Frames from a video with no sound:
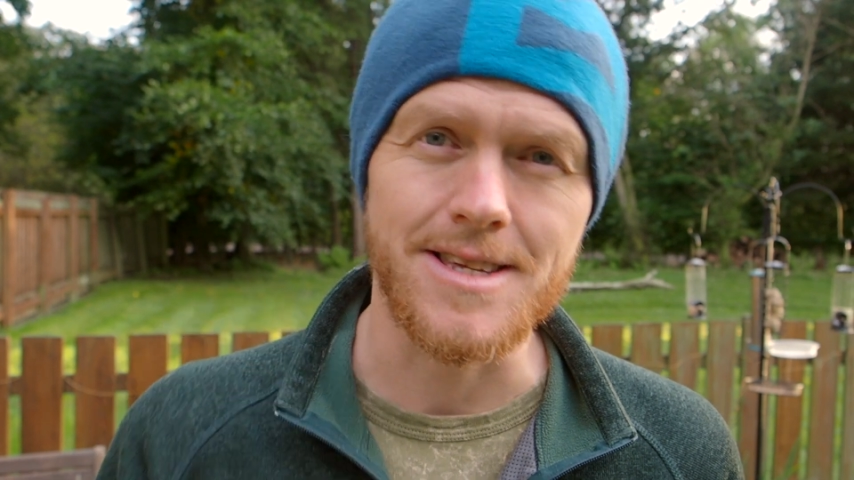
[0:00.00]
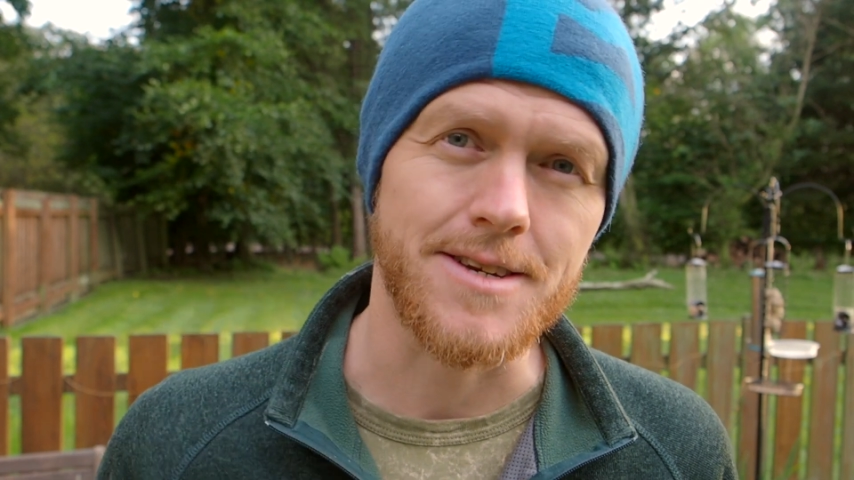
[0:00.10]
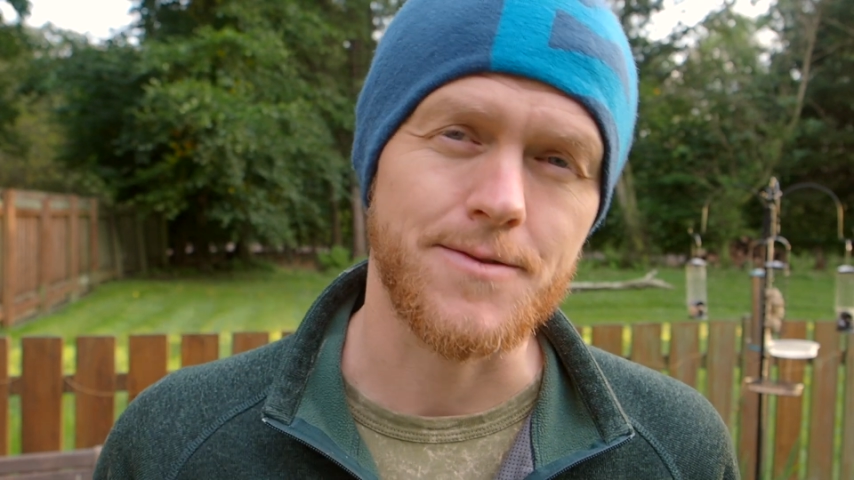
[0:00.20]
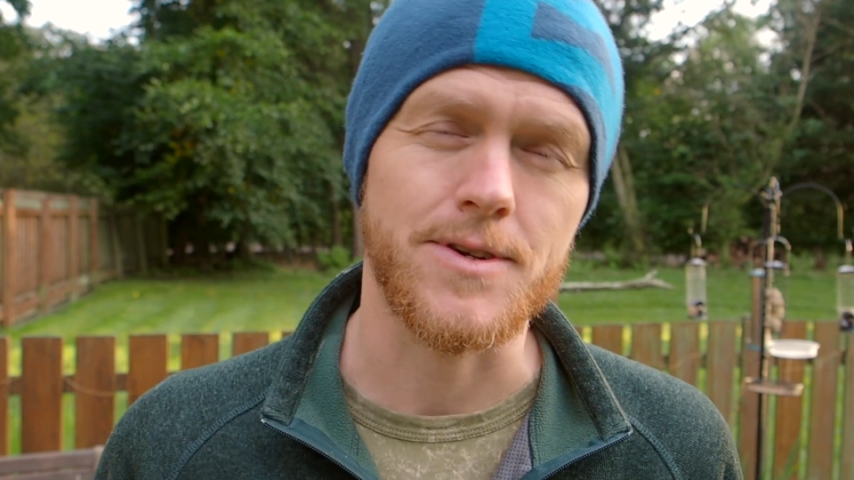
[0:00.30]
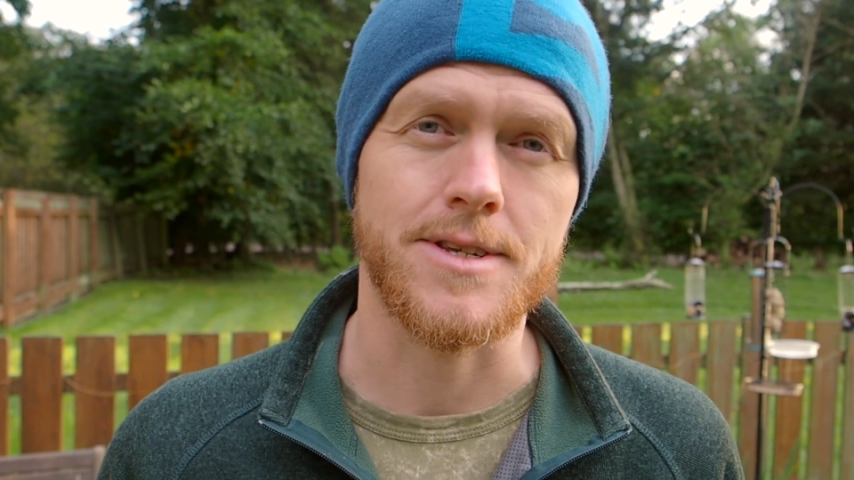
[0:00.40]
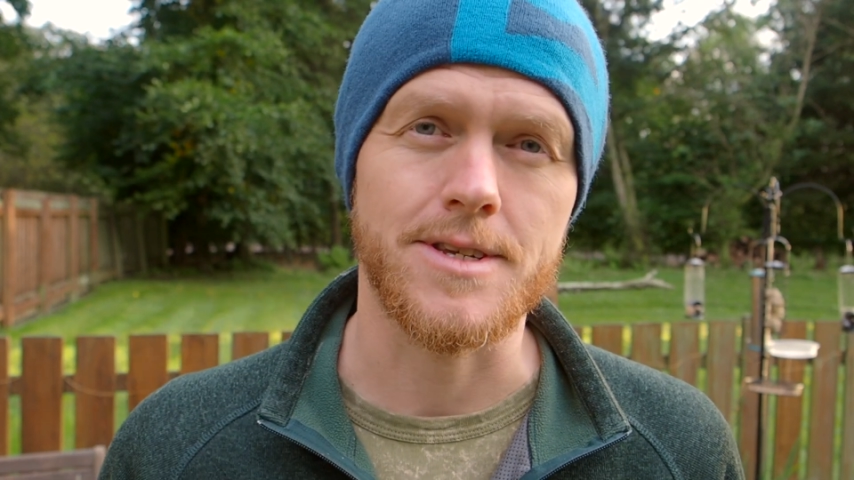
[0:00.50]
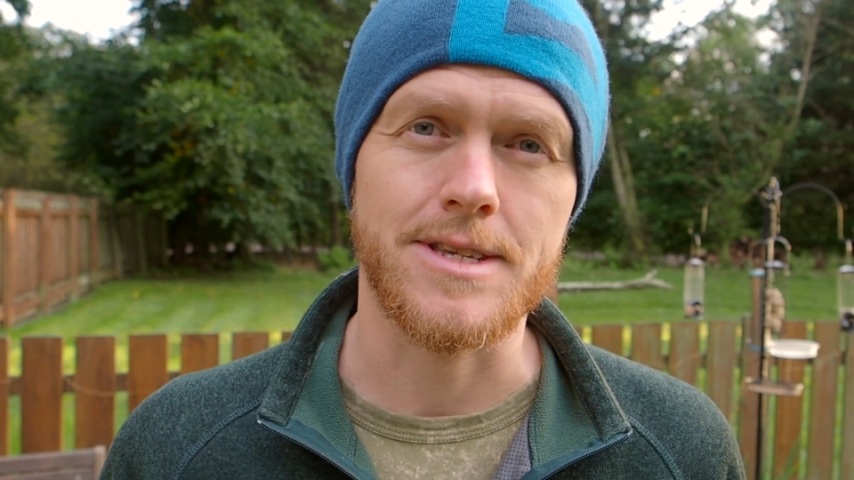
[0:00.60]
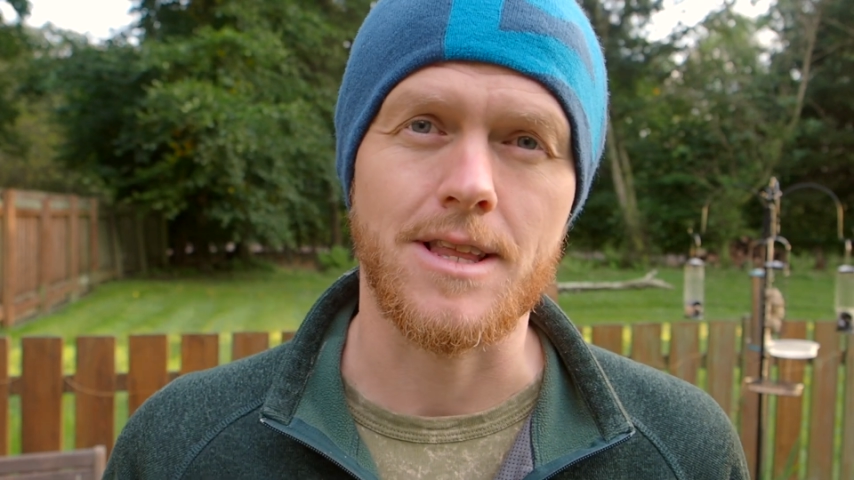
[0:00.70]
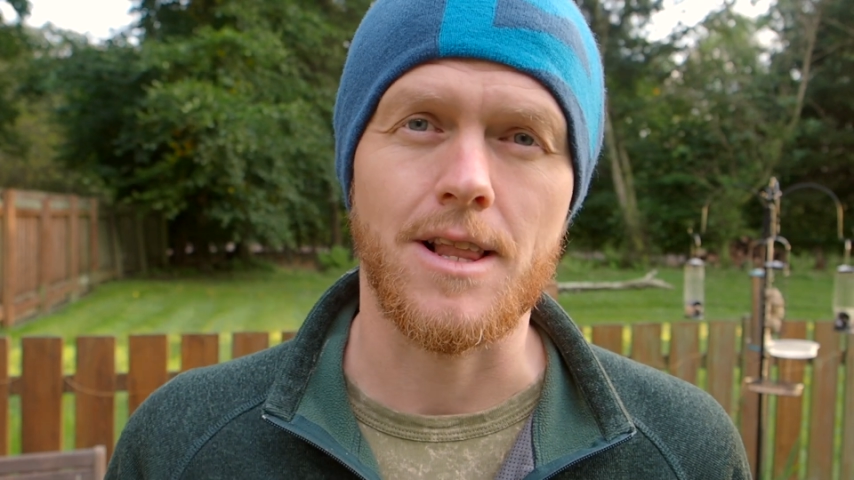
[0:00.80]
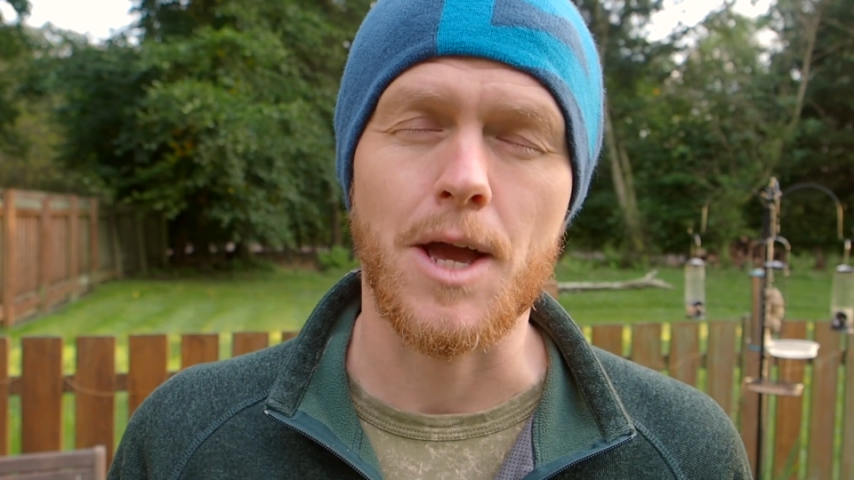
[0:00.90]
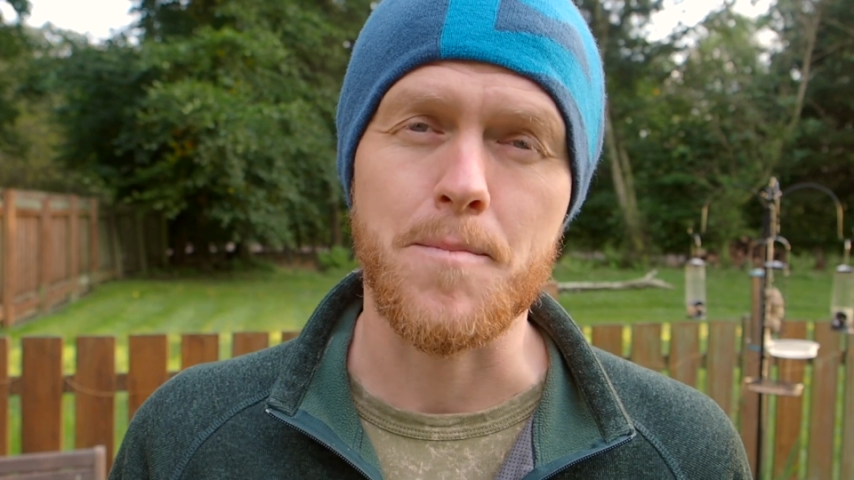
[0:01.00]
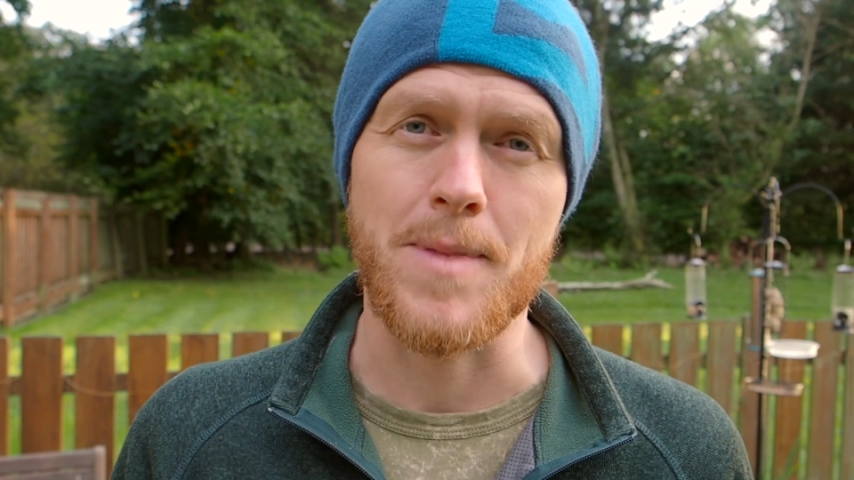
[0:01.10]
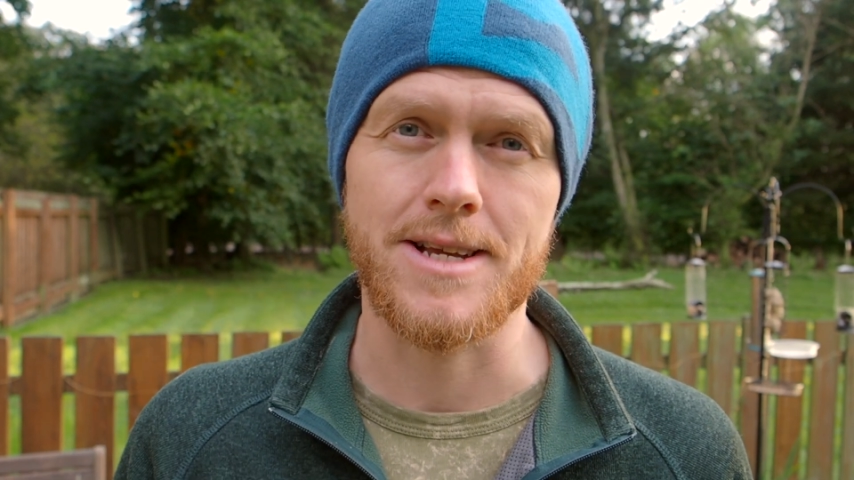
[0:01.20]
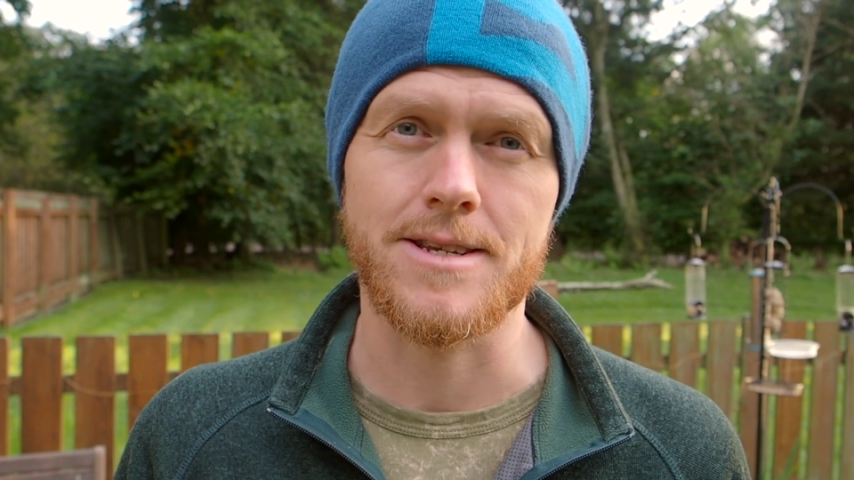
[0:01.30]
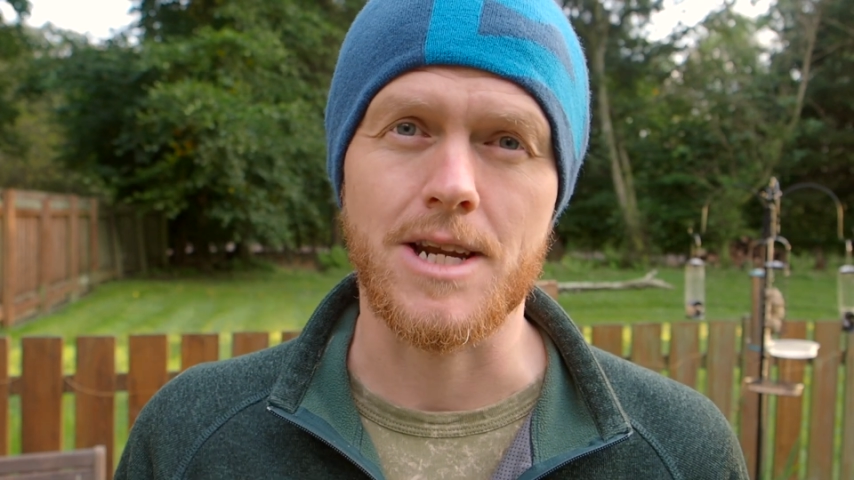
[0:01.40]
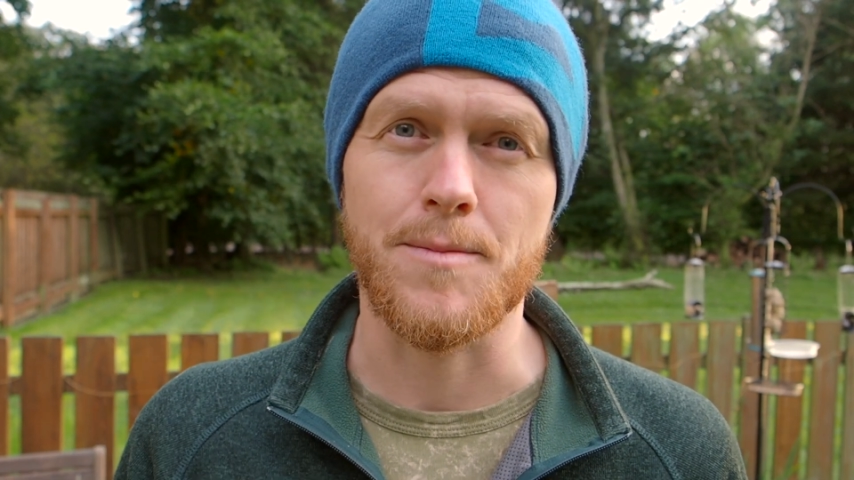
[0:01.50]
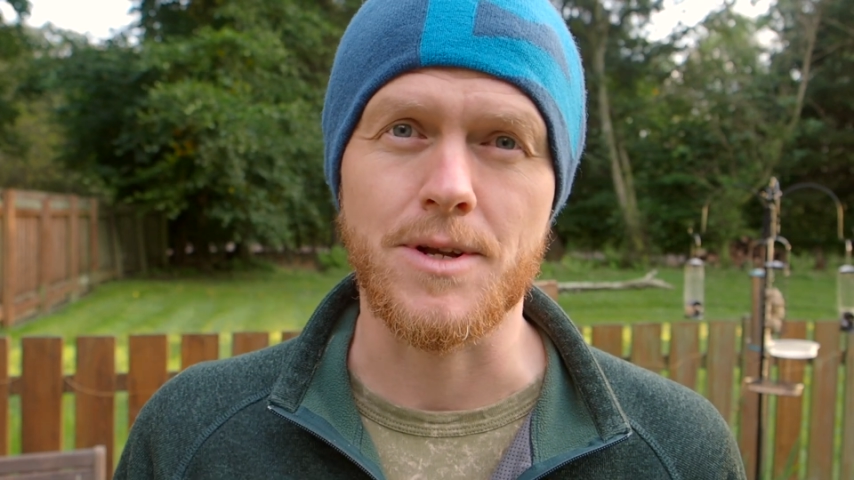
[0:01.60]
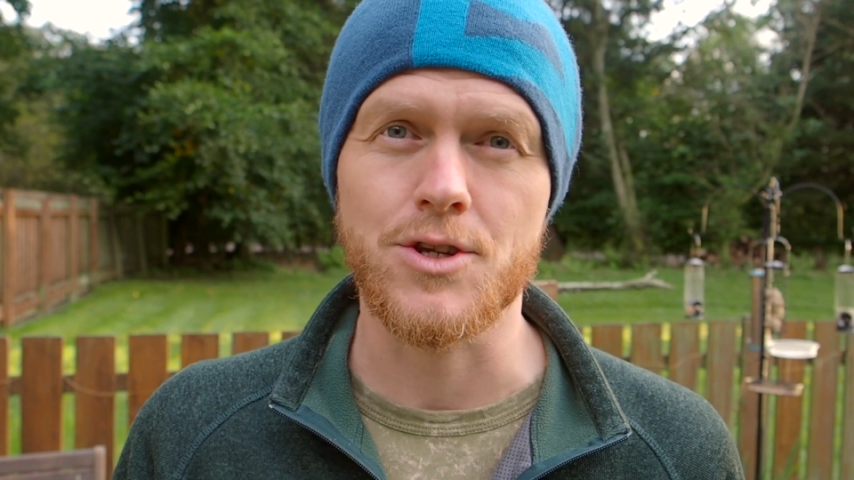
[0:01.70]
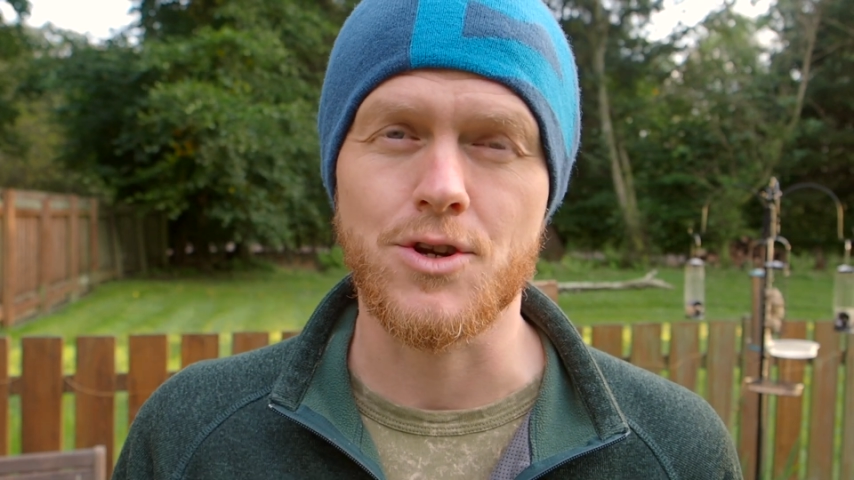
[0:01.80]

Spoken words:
the differences that the light makes in an image,